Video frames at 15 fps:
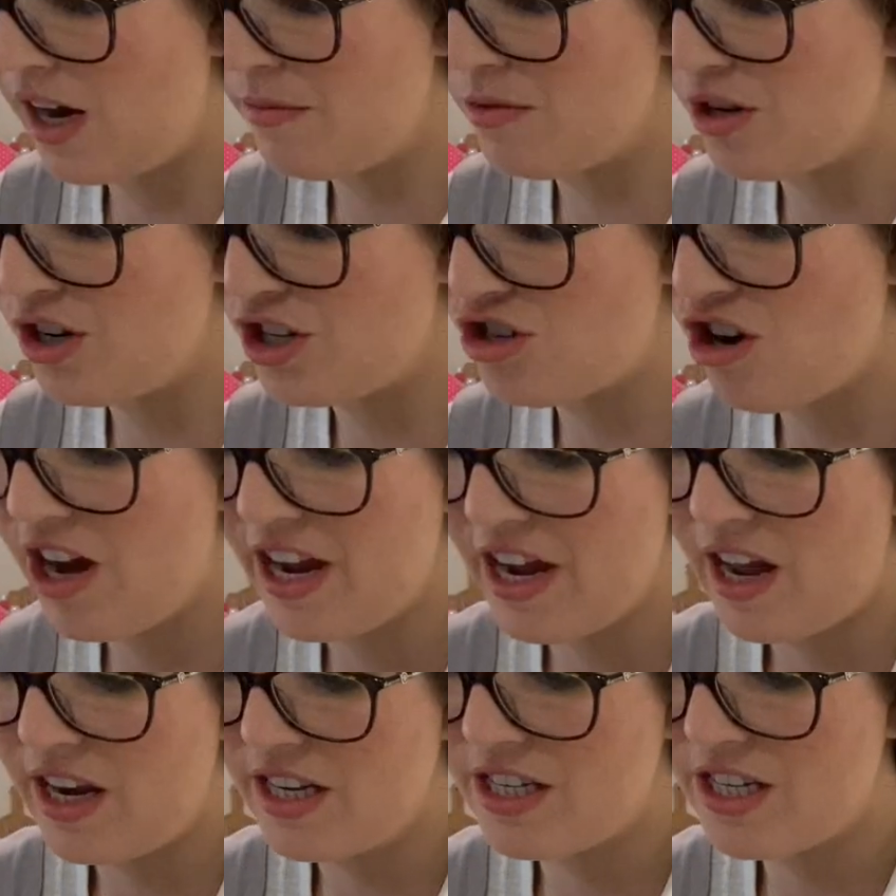I'm going to try
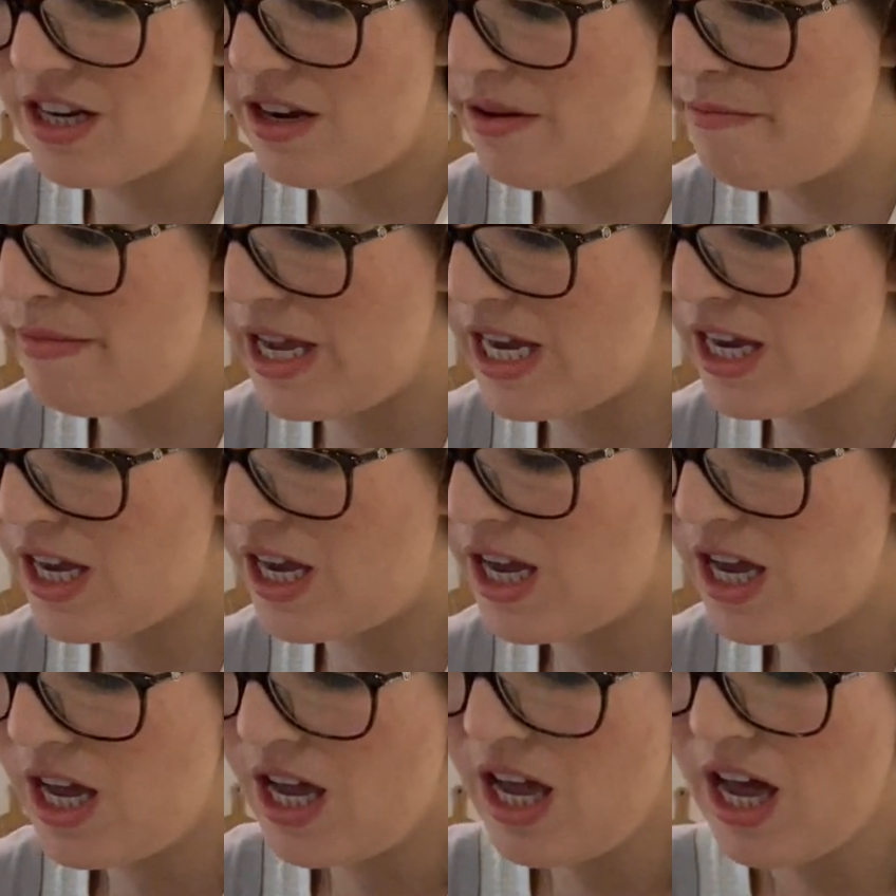and make
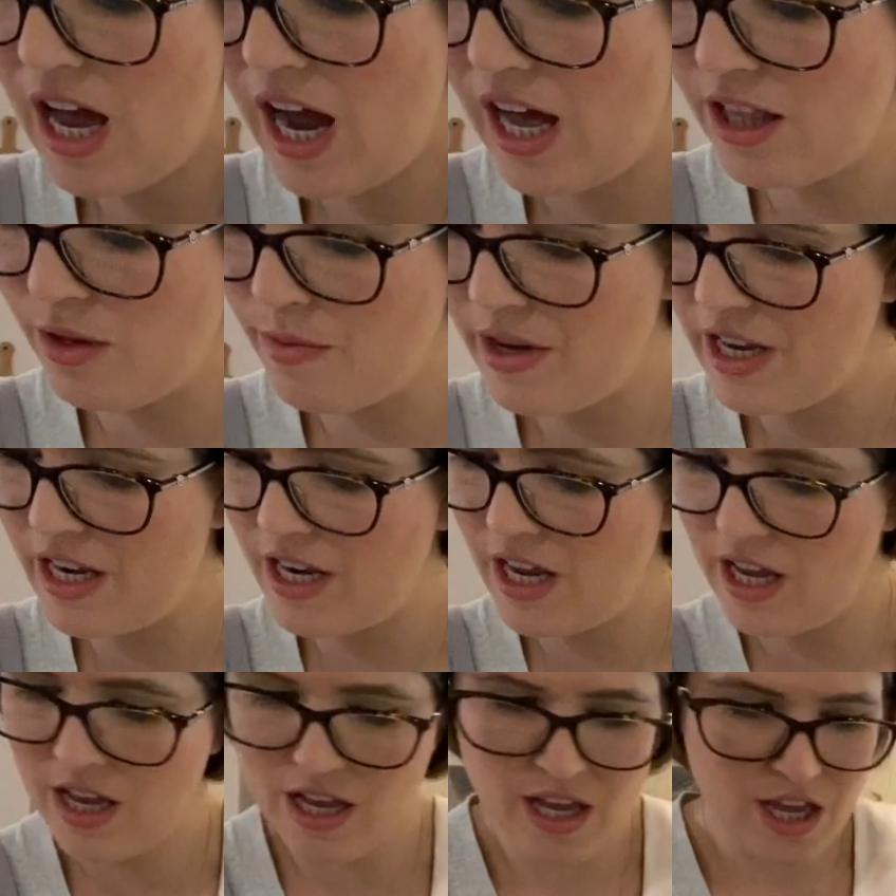
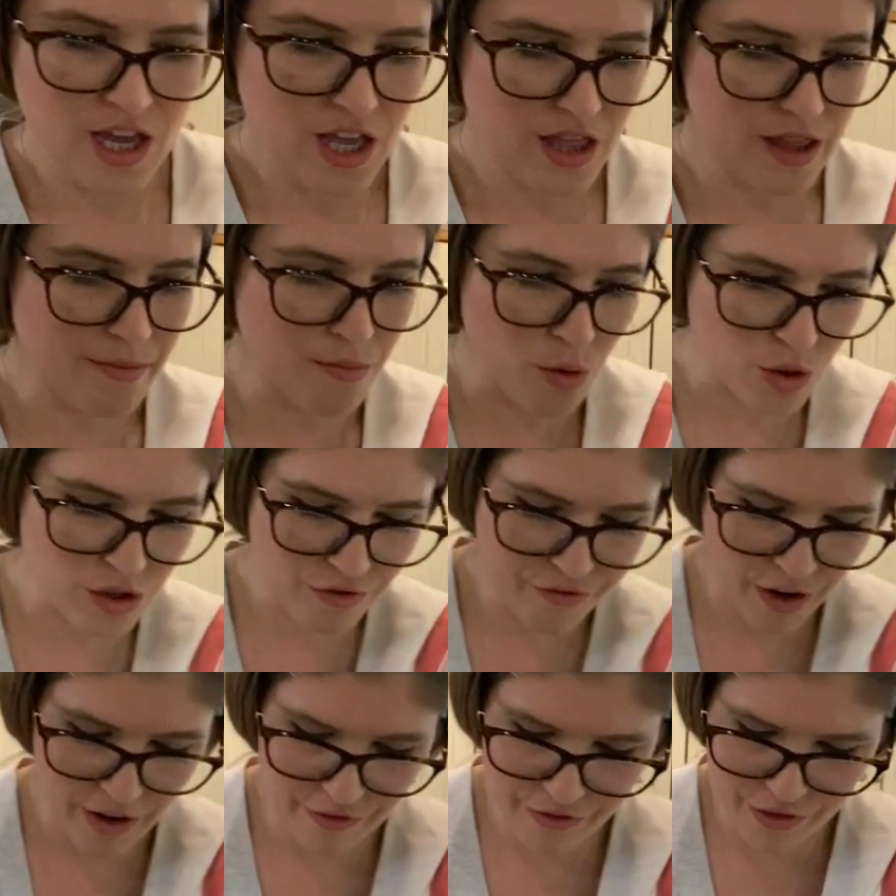Halloween the most
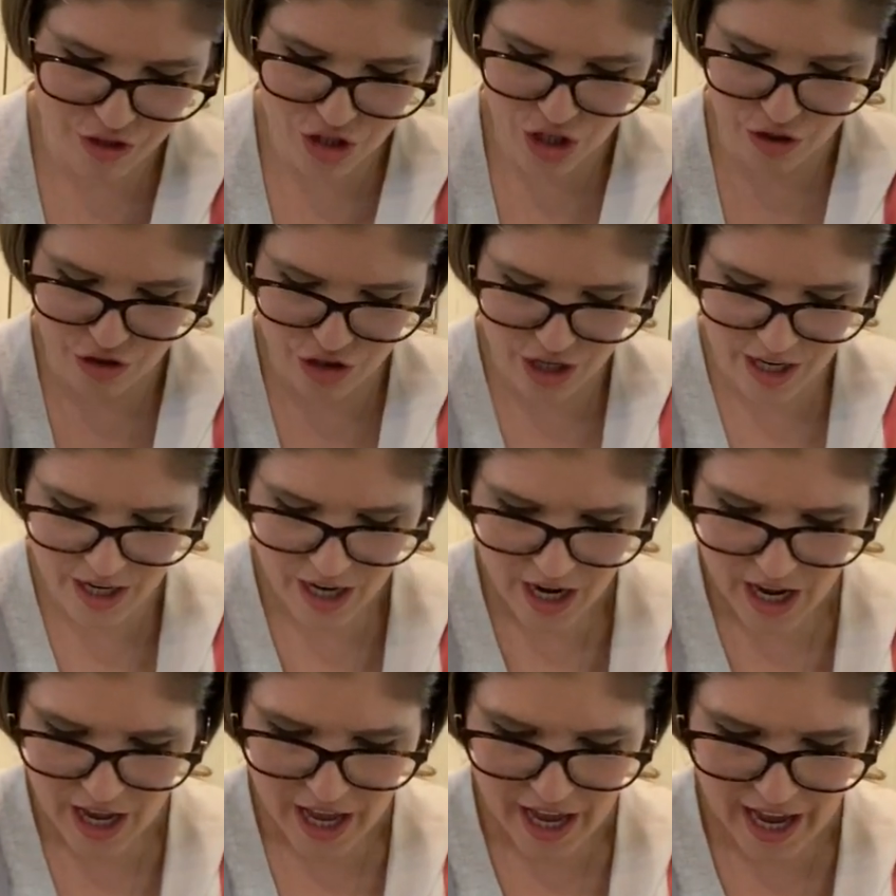fun for the children.
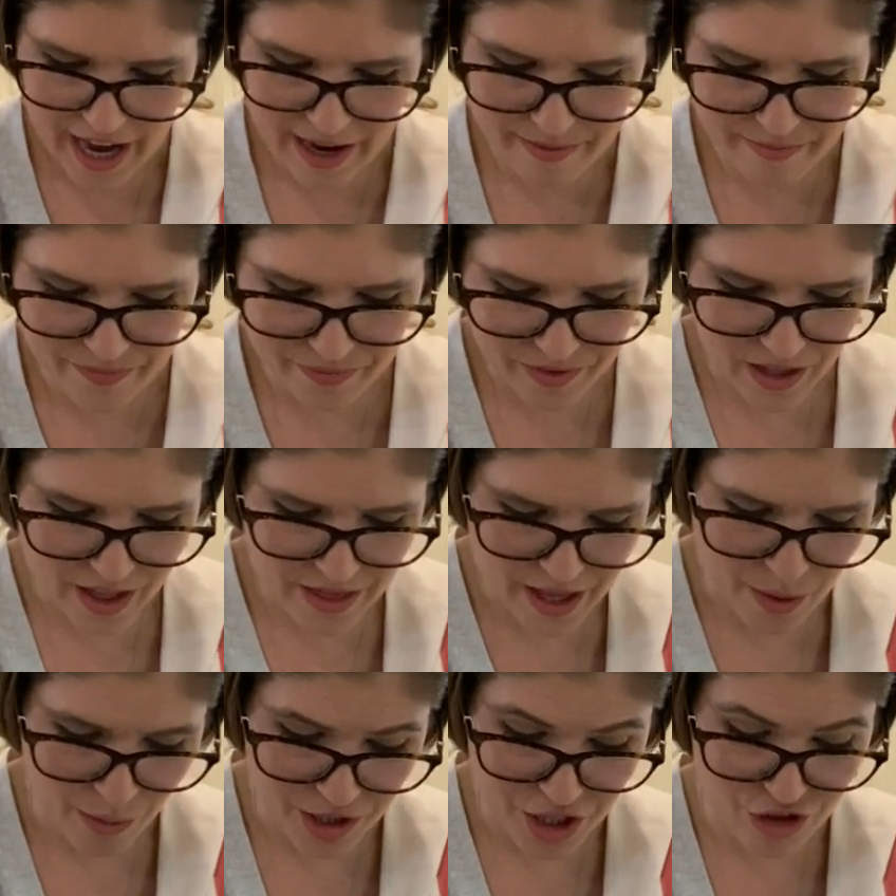
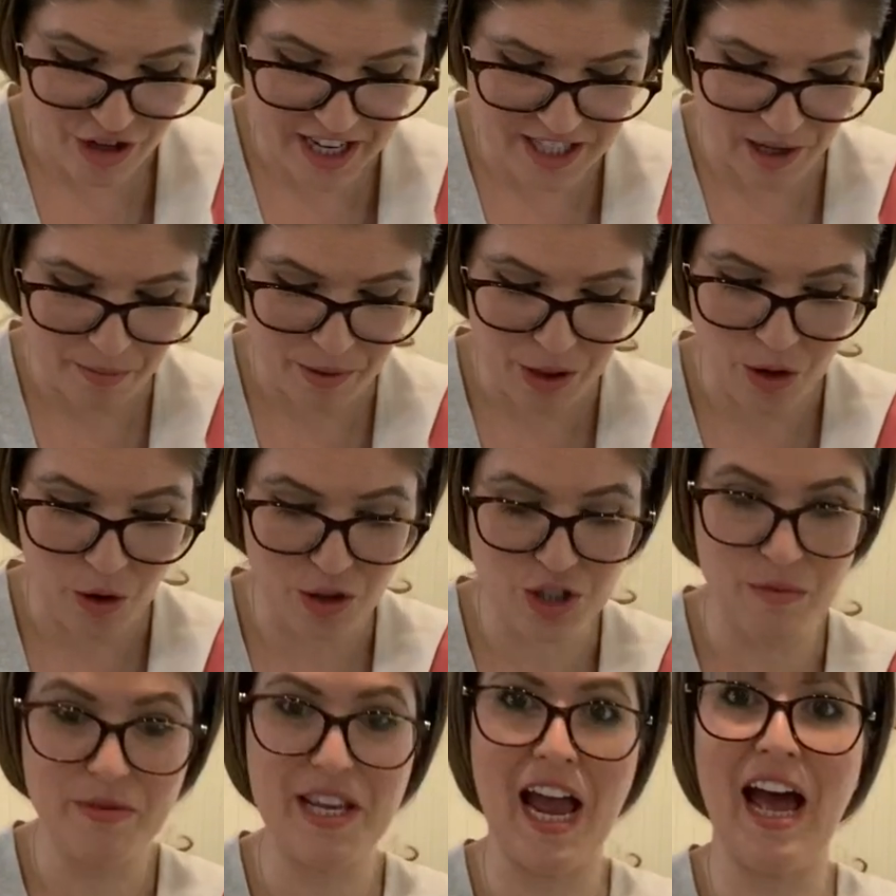They want to dress up with the
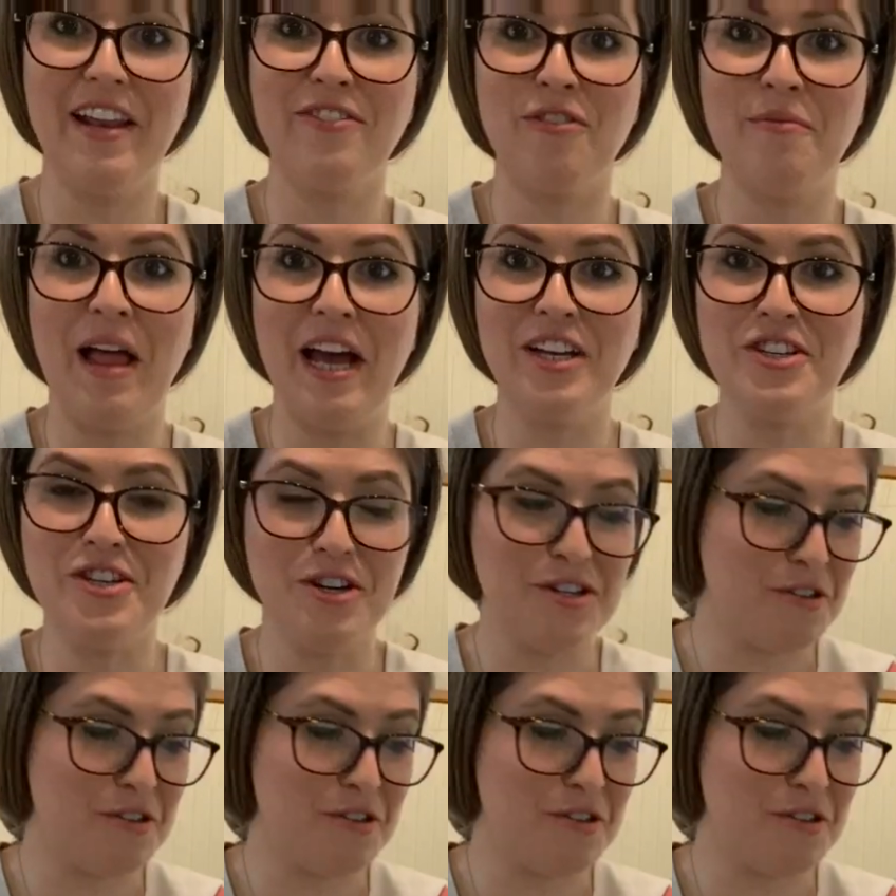costumes they had from last year,